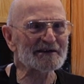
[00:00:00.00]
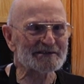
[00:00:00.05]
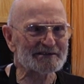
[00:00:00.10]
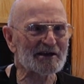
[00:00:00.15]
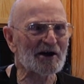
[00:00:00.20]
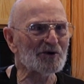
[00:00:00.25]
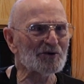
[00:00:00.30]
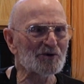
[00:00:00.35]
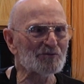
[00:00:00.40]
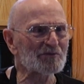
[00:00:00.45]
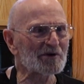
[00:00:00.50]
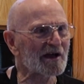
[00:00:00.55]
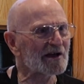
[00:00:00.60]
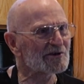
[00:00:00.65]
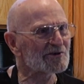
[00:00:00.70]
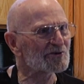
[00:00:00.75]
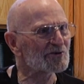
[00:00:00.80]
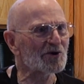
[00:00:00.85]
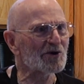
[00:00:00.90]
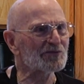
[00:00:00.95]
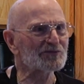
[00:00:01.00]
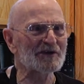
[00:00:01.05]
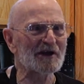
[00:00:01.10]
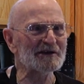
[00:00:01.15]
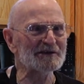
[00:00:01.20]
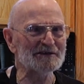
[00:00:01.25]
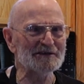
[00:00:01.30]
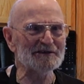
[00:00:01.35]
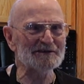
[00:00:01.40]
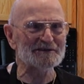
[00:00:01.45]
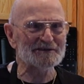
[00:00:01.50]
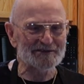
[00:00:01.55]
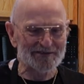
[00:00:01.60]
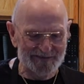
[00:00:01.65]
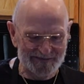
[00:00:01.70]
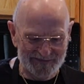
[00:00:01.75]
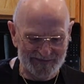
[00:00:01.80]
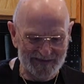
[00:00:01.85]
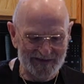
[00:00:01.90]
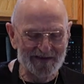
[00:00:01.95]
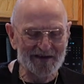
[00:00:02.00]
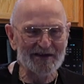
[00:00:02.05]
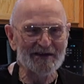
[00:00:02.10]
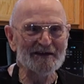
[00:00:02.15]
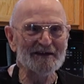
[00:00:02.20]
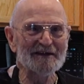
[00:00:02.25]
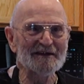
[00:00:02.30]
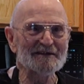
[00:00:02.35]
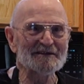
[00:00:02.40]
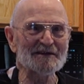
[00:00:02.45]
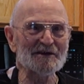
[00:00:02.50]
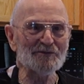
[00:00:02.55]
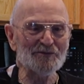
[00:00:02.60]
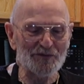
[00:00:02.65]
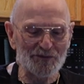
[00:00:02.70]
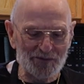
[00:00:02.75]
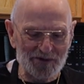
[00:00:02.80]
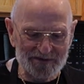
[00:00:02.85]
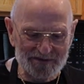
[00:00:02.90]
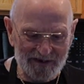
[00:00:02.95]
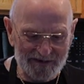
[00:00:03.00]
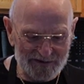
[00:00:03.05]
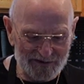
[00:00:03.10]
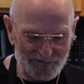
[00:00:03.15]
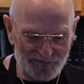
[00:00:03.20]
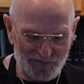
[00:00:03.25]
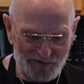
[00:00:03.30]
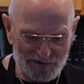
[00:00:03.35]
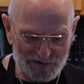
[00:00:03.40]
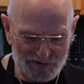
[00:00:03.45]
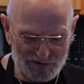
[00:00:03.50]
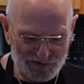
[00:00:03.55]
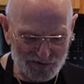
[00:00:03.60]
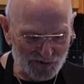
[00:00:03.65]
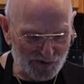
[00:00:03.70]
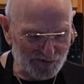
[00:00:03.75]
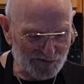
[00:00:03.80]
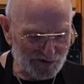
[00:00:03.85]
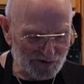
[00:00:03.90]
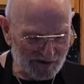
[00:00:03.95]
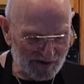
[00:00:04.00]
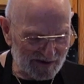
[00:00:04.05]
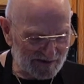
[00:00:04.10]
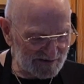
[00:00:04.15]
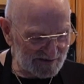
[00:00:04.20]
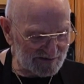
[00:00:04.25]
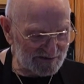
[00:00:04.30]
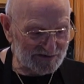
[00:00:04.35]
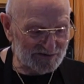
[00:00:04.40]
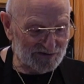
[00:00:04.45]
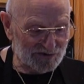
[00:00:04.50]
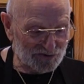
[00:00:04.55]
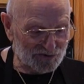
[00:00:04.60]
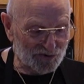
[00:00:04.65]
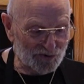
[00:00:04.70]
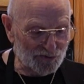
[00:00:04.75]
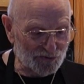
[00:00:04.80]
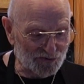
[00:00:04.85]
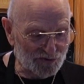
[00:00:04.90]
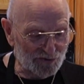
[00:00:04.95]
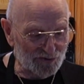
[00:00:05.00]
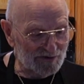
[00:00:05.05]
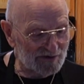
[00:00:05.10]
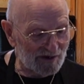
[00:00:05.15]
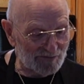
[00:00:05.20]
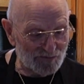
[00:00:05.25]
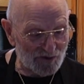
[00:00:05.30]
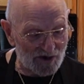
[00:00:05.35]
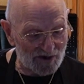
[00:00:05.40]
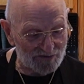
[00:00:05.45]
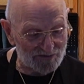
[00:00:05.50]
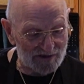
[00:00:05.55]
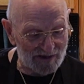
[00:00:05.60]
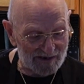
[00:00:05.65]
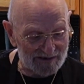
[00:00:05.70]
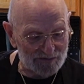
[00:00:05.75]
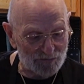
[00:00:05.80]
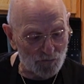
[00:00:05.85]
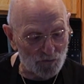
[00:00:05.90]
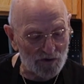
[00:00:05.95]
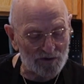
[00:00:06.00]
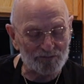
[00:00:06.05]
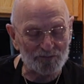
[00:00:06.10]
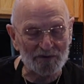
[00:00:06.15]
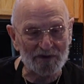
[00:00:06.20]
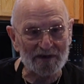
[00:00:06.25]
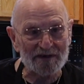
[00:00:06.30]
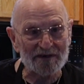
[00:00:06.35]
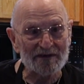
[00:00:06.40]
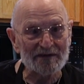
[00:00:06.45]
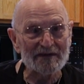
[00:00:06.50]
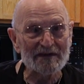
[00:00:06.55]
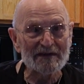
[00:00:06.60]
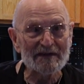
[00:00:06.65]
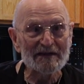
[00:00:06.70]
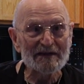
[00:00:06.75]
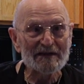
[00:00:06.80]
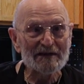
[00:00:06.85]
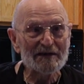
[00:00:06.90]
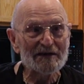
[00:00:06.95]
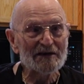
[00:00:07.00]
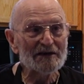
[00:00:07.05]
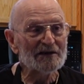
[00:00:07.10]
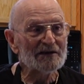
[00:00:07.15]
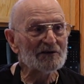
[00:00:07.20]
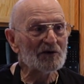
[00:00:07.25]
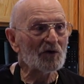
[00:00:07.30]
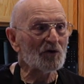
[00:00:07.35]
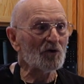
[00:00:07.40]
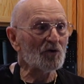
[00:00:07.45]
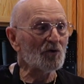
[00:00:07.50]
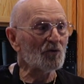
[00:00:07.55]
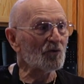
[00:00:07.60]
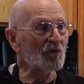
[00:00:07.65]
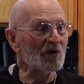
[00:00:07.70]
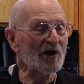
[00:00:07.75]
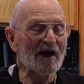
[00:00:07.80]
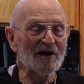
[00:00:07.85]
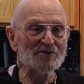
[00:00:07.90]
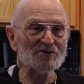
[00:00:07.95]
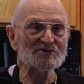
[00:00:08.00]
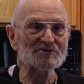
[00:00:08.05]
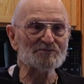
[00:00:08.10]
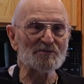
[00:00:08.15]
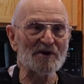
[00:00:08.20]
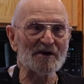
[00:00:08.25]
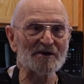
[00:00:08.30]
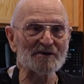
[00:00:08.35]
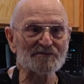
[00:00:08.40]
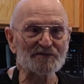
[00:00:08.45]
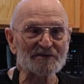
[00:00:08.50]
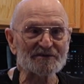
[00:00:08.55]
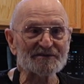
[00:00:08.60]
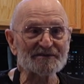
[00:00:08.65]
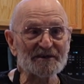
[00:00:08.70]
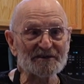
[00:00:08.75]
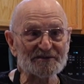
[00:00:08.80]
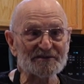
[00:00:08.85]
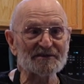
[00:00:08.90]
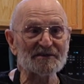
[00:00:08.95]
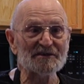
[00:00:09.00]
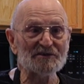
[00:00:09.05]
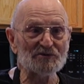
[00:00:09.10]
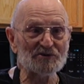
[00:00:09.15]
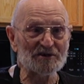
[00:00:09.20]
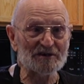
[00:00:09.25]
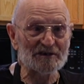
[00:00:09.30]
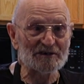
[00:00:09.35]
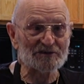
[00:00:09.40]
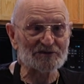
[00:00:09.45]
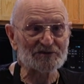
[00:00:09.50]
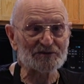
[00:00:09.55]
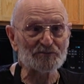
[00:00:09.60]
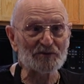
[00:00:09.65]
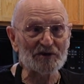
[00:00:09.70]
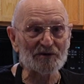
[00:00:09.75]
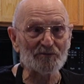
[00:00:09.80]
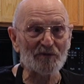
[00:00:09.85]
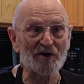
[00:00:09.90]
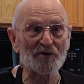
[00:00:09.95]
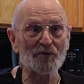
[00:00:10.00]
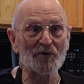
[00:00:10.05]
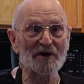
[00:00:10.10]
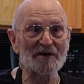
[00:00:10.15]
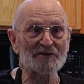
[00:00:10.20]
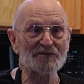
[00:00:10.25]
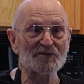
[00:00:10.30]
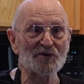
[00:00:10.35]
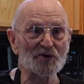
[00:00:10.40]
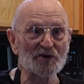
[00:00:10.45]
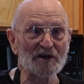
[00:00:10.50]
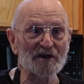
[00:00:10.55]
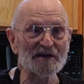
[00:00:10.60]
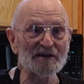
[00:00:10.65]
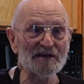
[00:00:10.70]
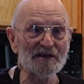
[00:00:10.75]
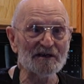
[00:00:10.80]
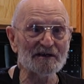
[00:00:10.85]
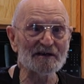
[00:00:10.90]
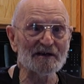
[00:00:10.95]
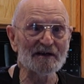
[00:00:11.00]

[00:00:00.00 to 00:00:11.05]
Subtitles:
could tell them, but I don't know if they'd eat it. But let me tell you a funny story, okay? This is the truth too, and I'm not lying one bit. When I was married for 16 years, me and my wife, okay?